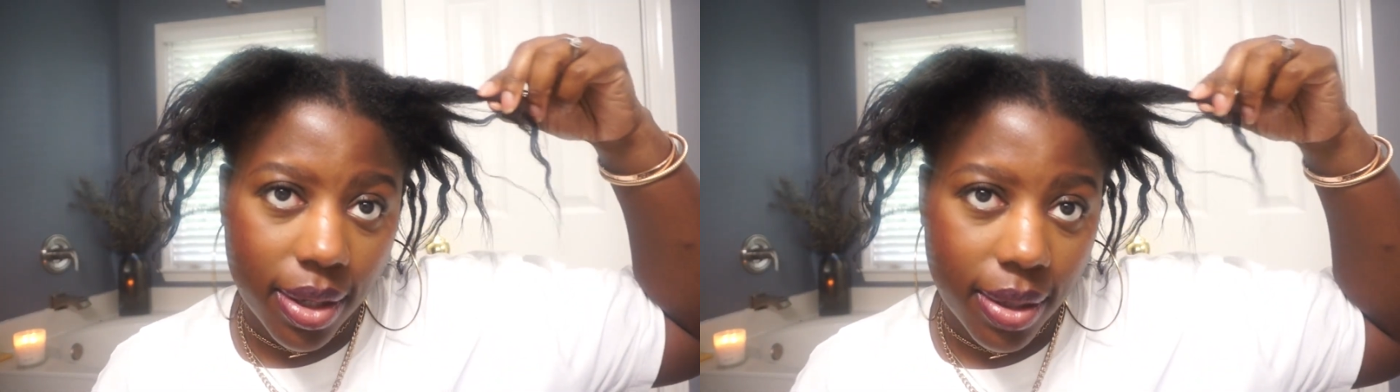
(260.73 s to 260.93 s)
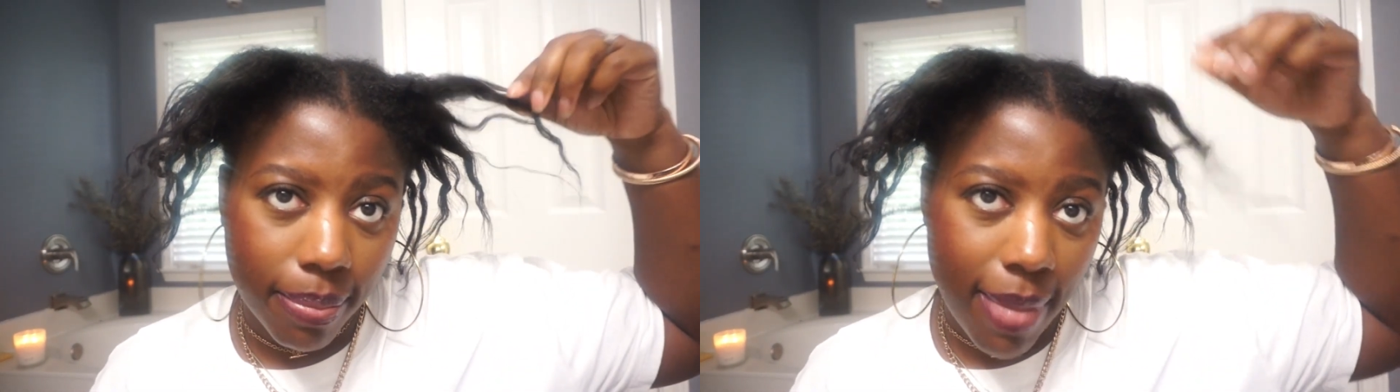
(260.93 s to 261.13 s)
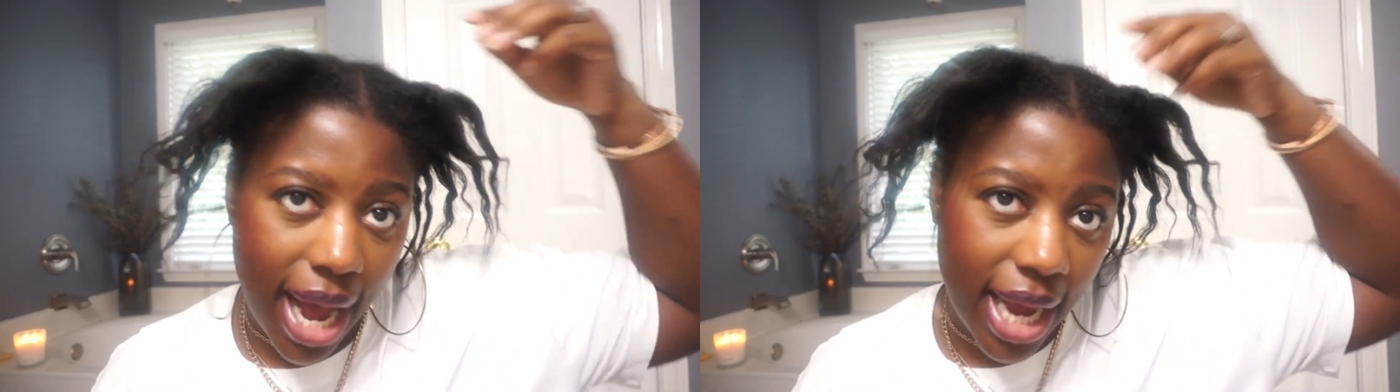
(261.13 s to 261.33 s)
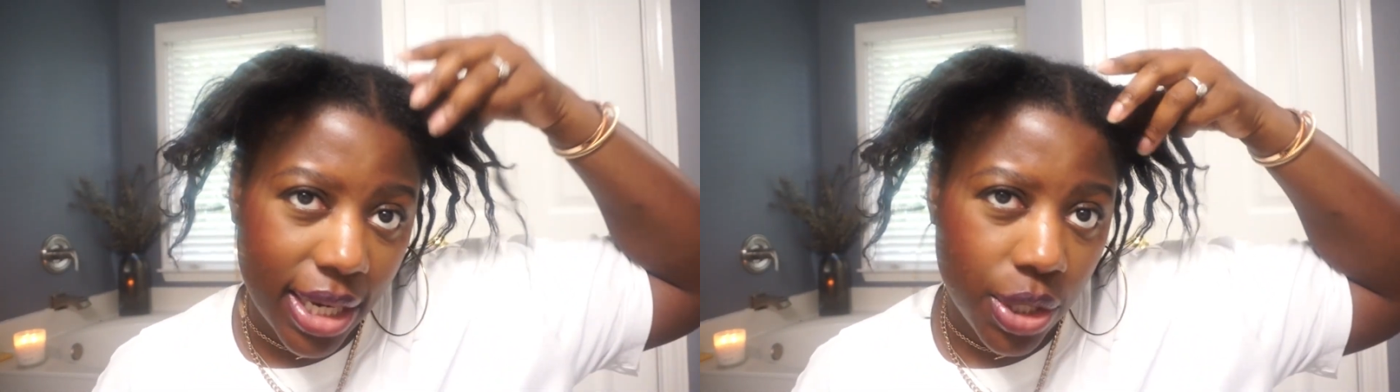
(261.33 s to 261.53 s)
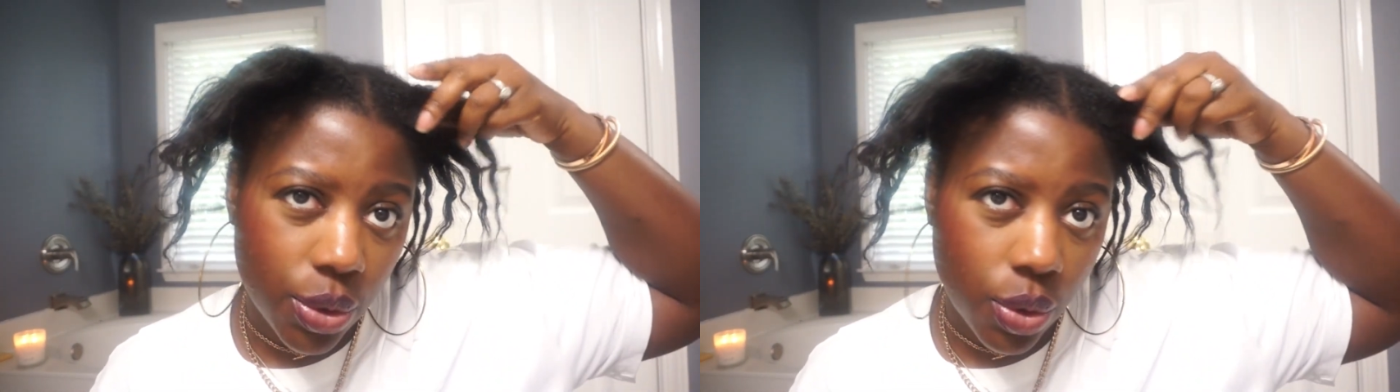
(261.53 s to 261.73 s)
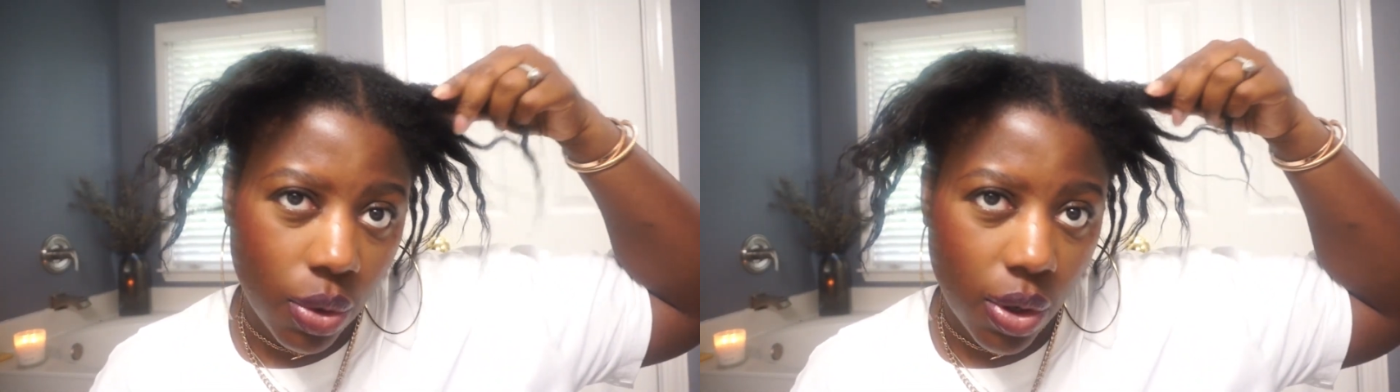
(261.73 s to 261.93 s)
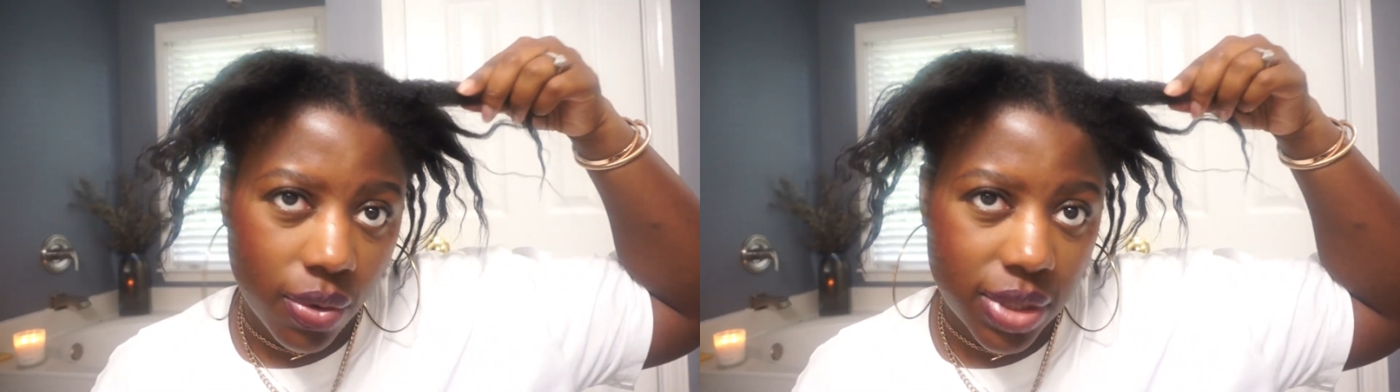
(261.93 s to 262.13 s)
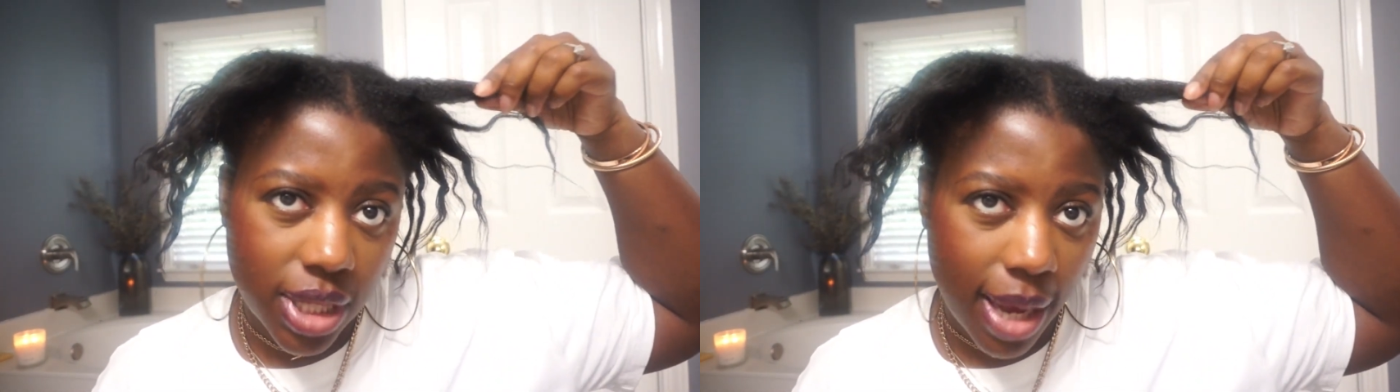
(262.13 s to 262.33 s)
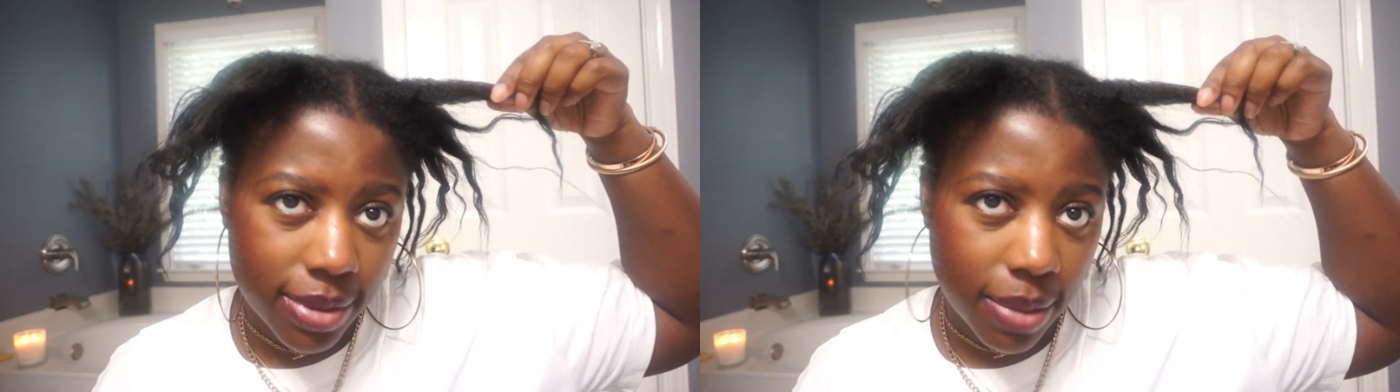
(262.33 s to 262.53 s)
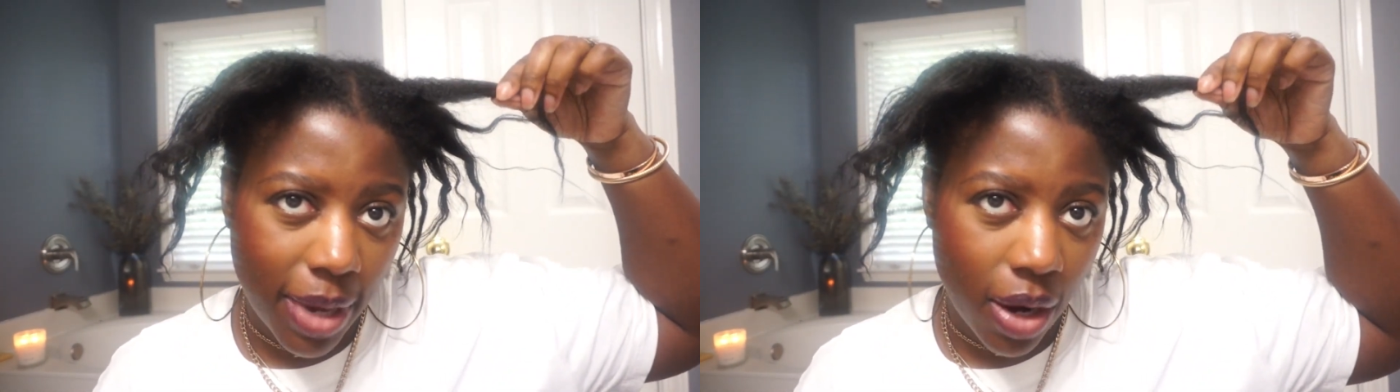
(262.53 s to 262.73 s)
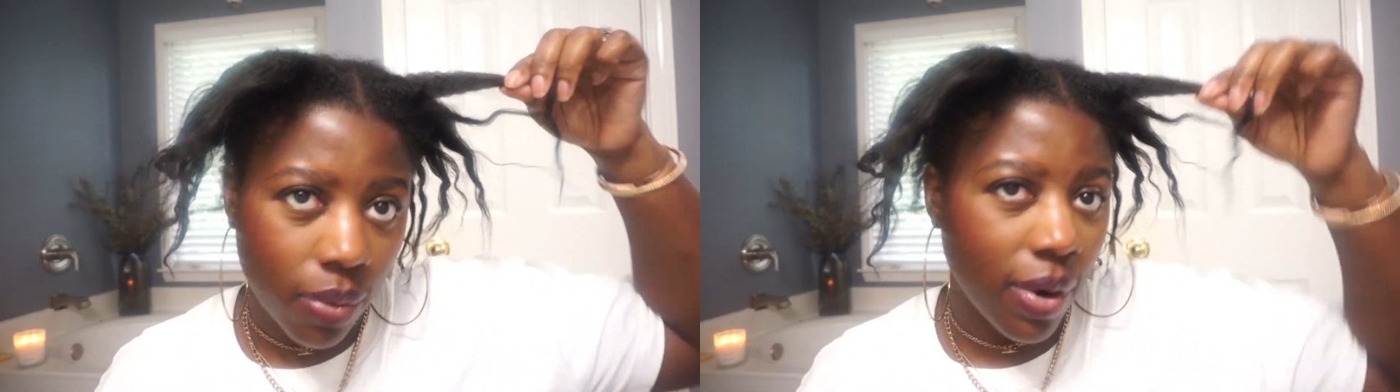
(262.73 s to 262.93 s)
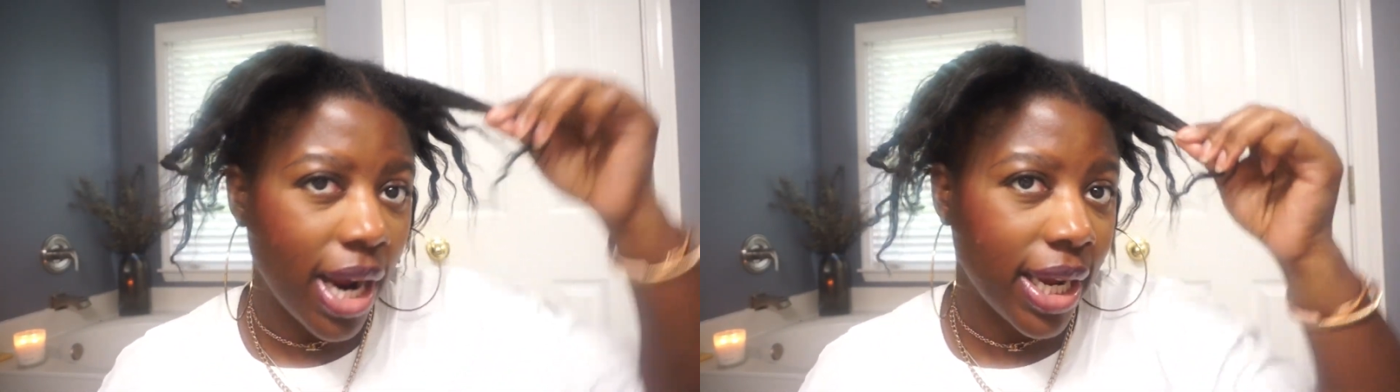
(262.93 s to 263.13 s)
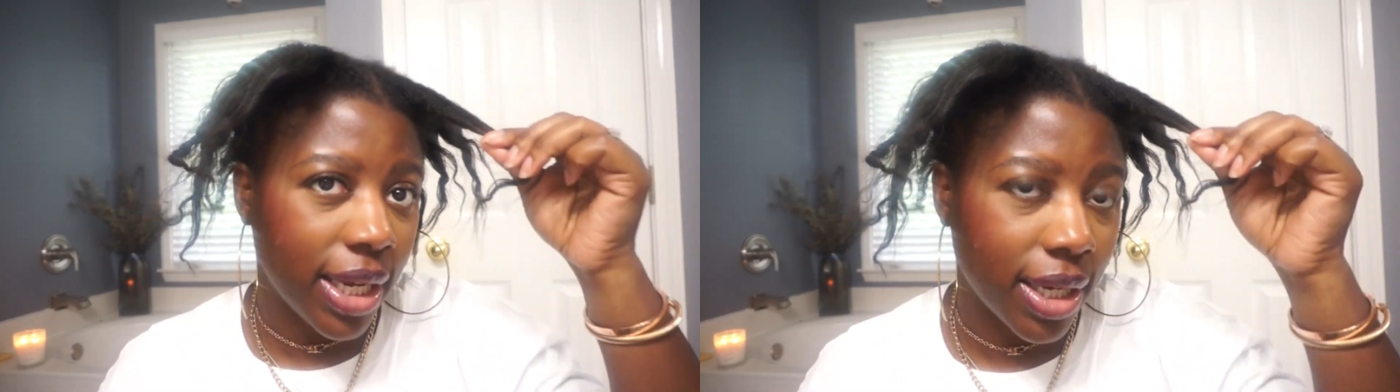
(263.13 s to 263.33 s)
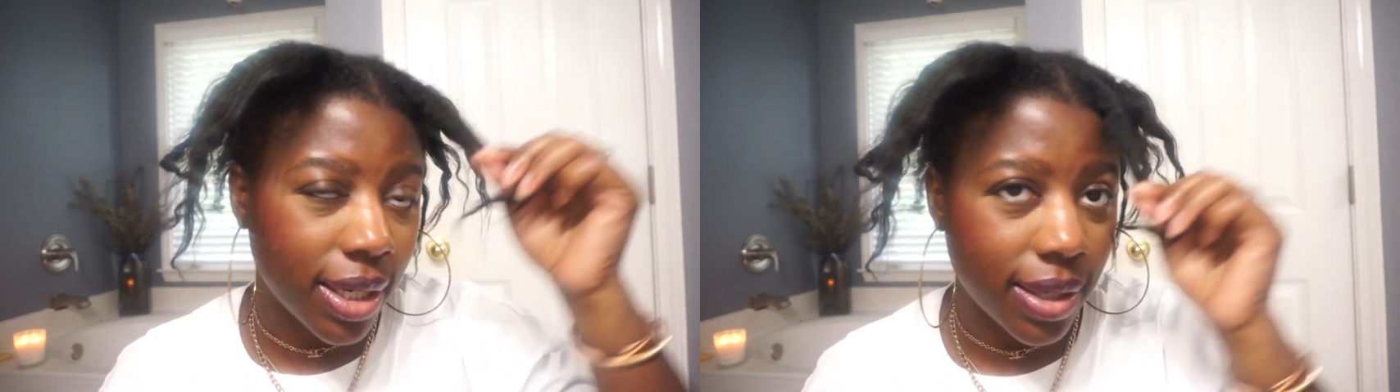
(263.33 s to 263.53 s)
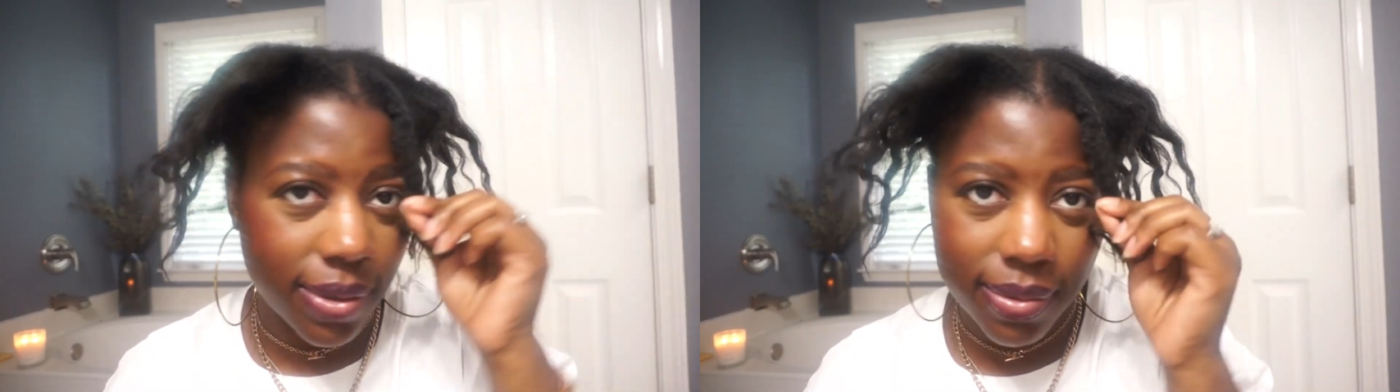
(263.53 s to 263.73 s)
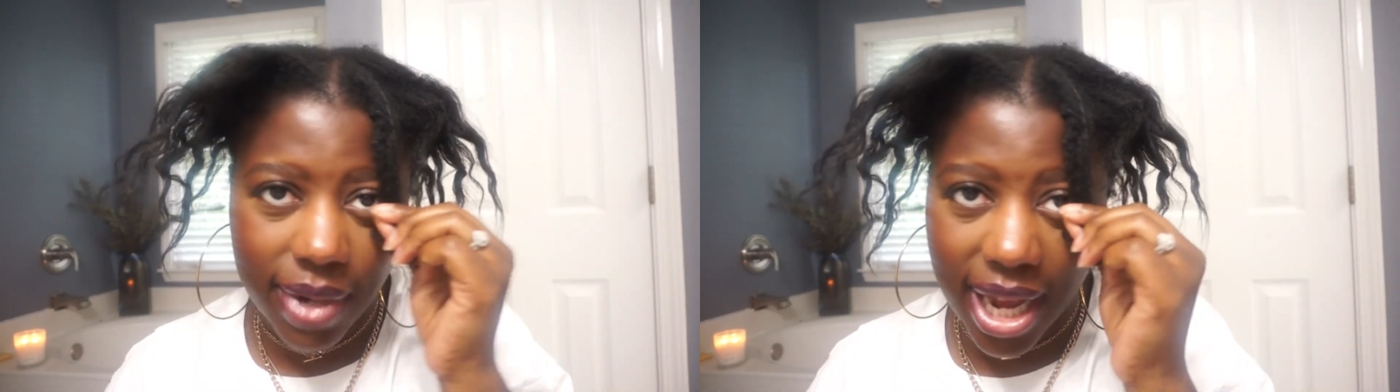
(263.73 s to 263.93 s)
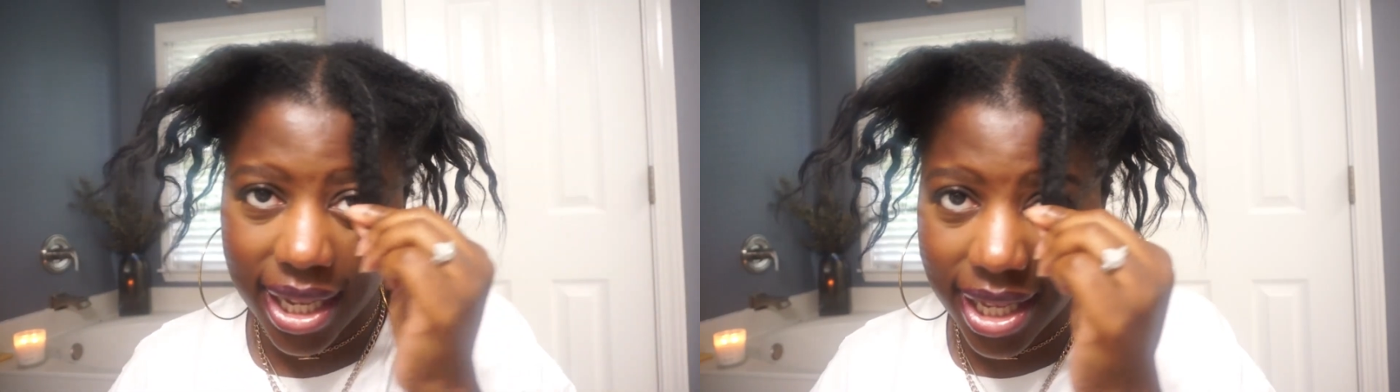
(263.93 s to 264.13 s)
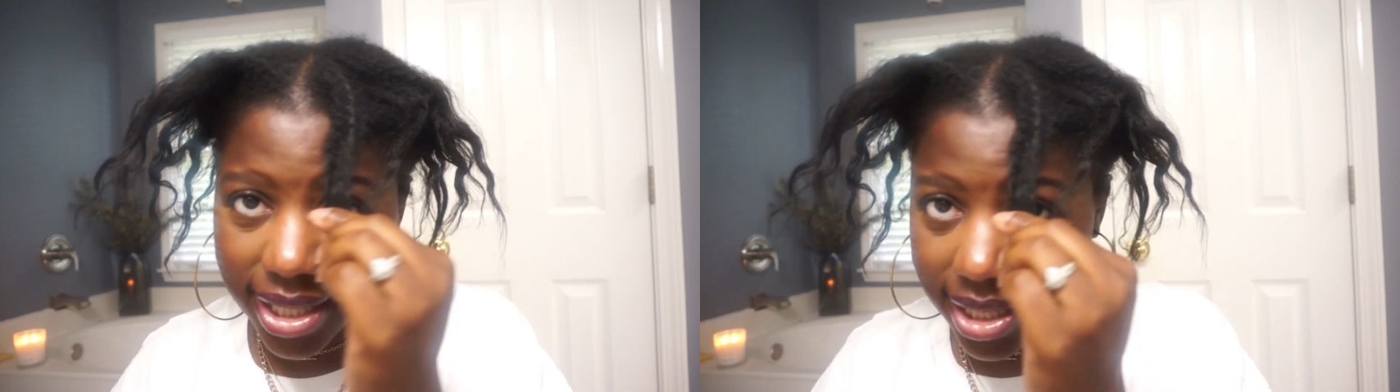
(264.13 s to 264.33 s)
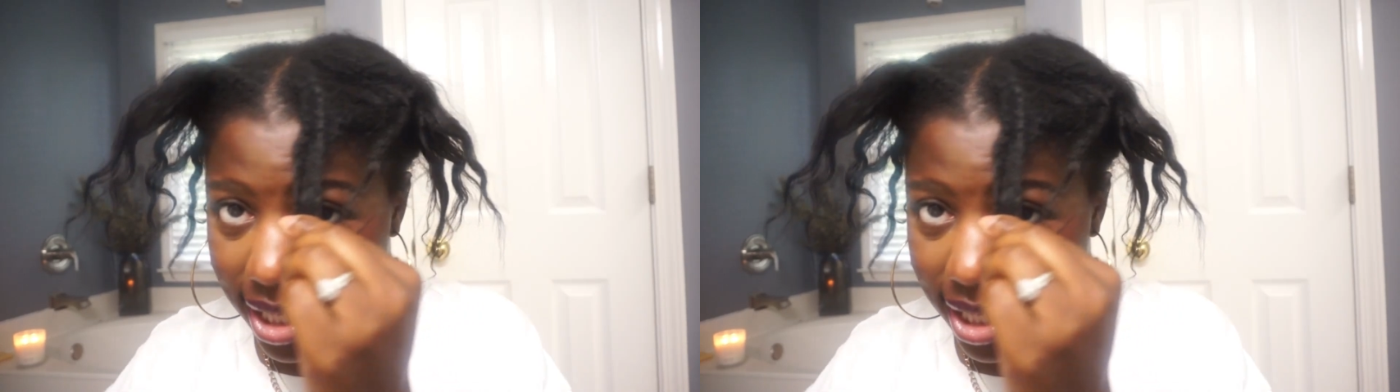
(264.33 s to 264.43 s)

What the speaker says: my new growth stops about right here. I guess